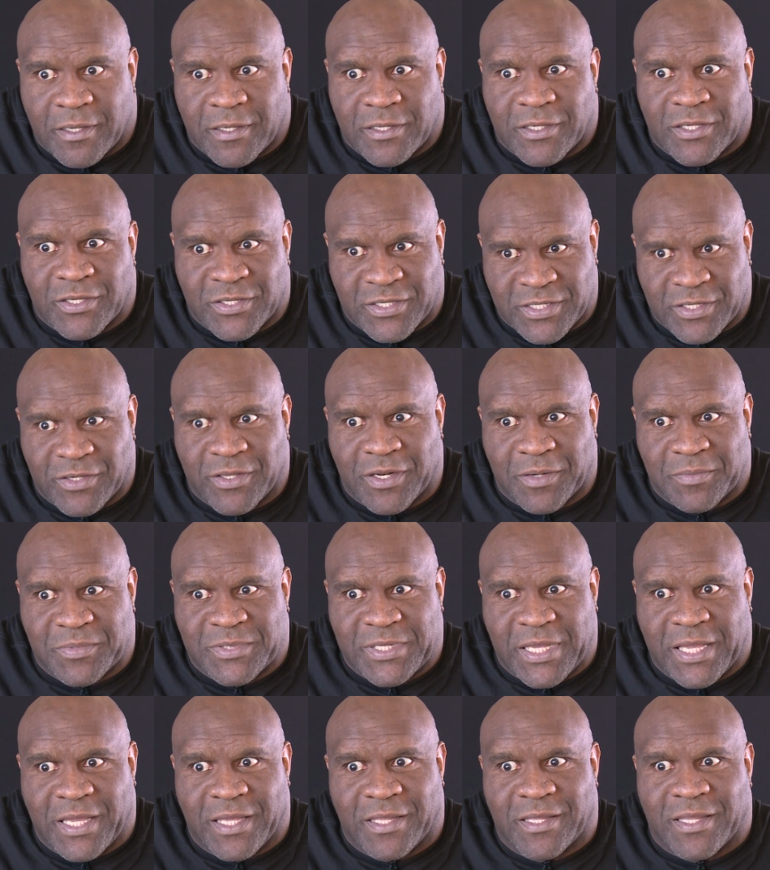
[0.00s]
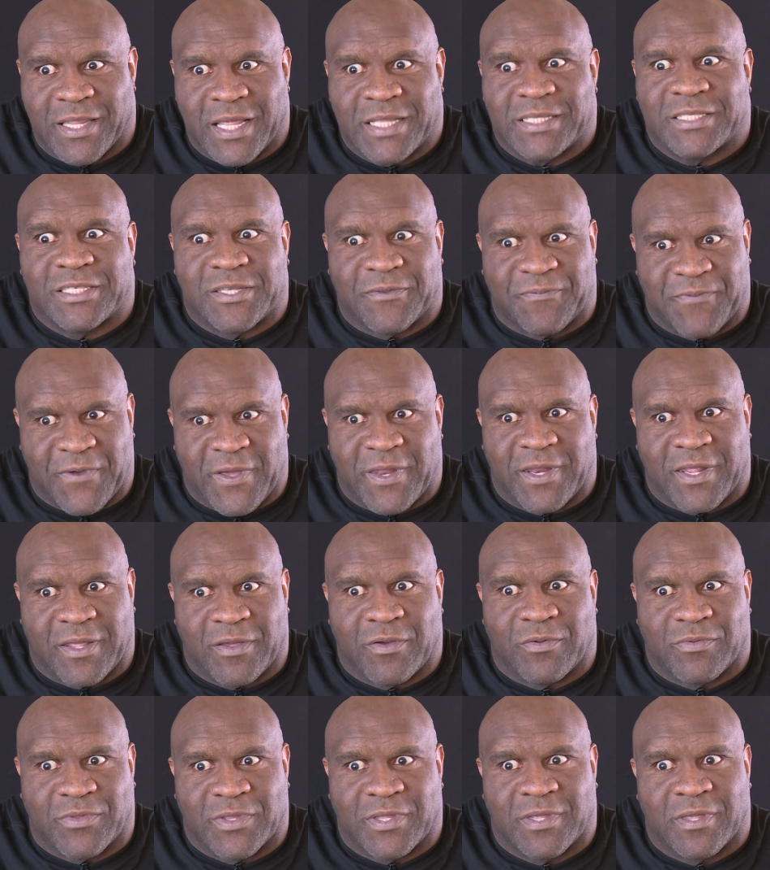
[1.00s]
You see what I'm saying? That's
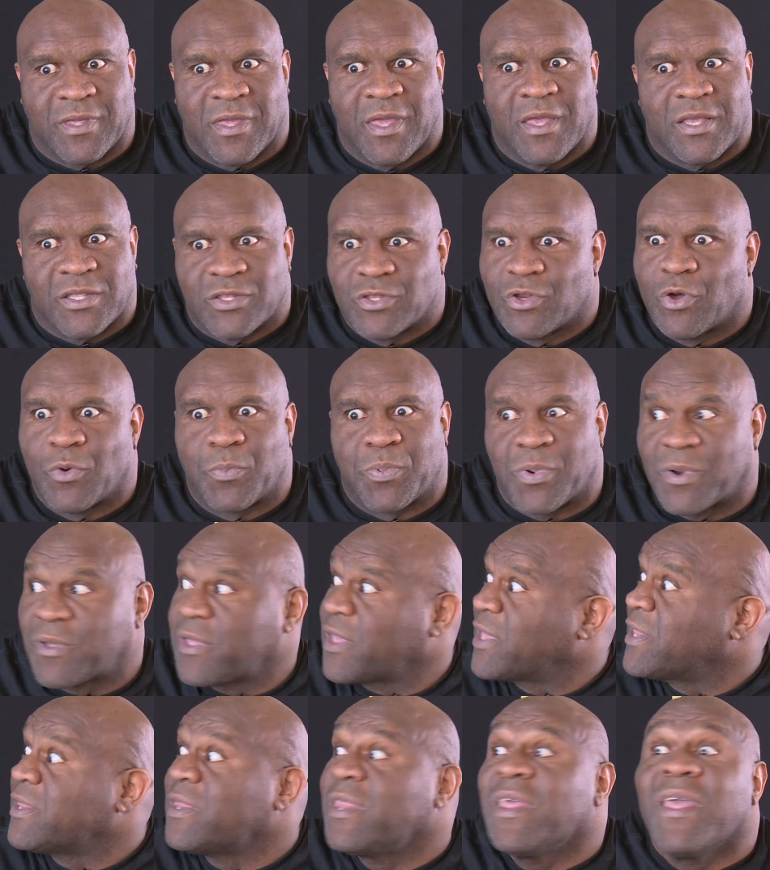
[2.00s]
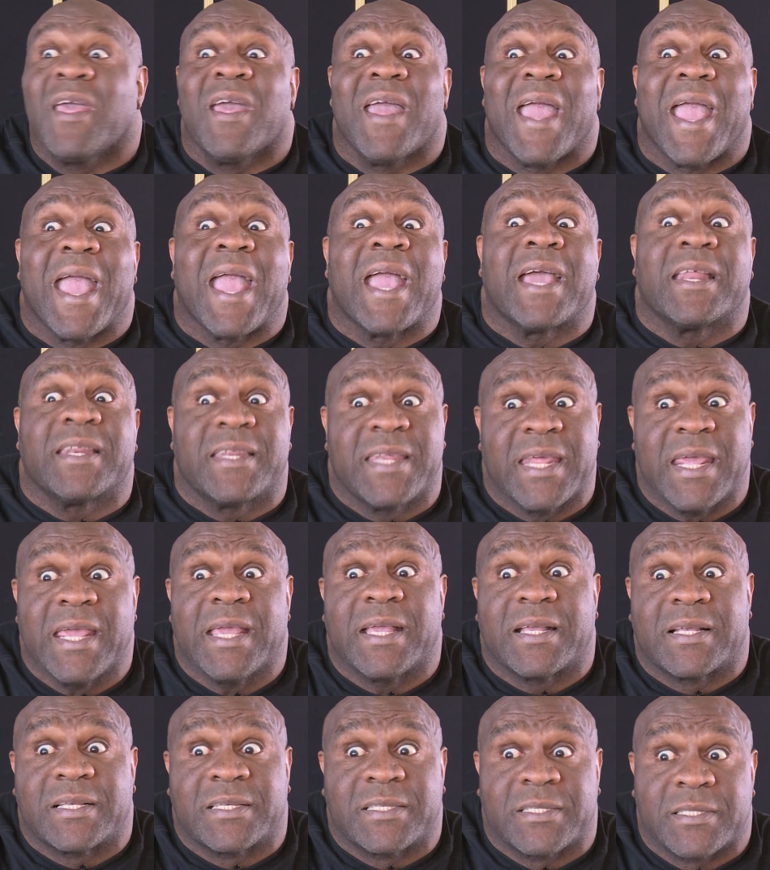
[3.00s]
the in
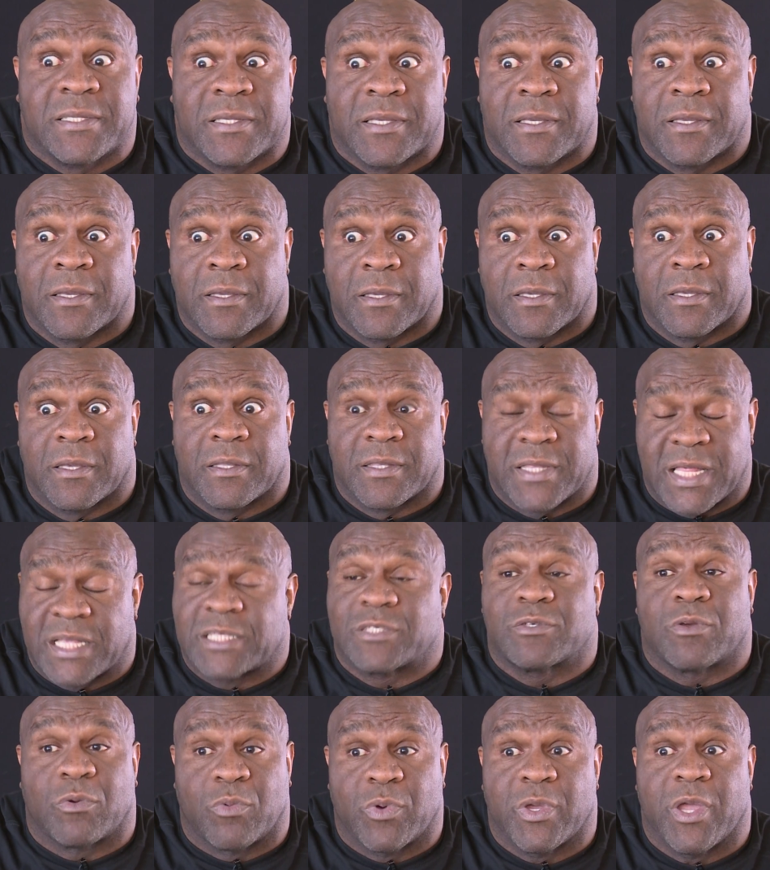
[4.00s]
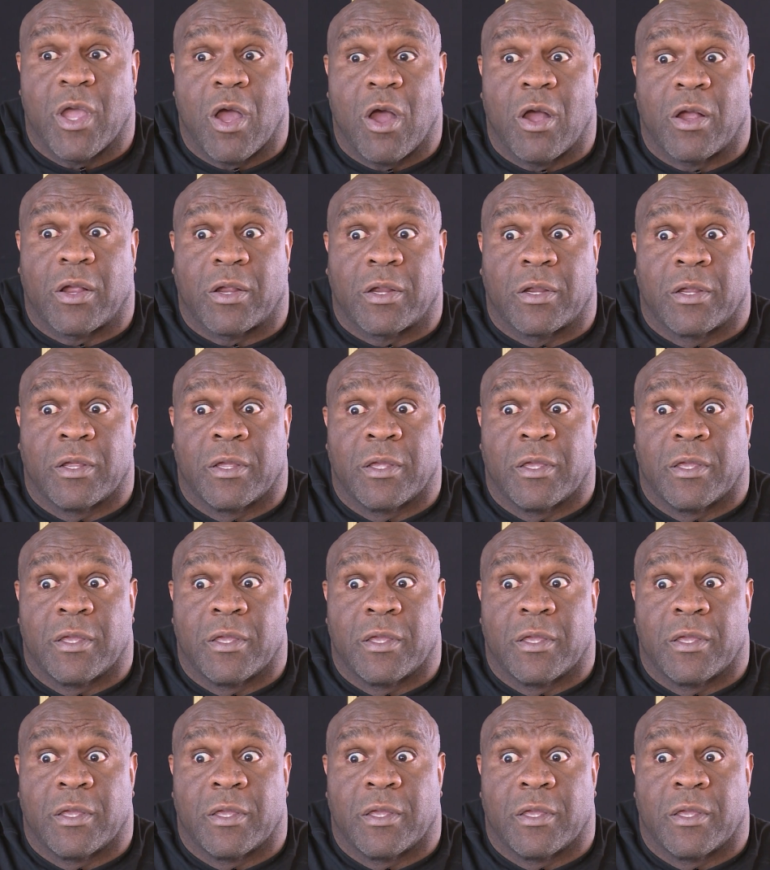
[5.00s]
antiques. That's what we are.